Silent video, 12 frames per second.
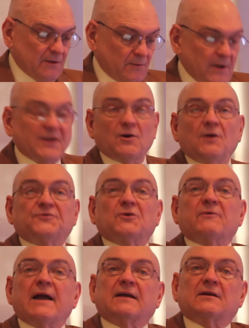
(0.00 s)
We can also
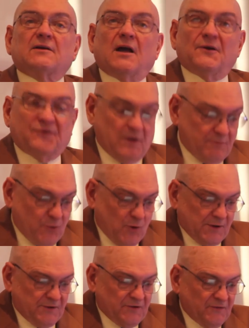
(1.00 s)
recognize the
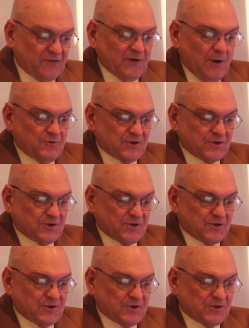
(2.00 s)
importance of slow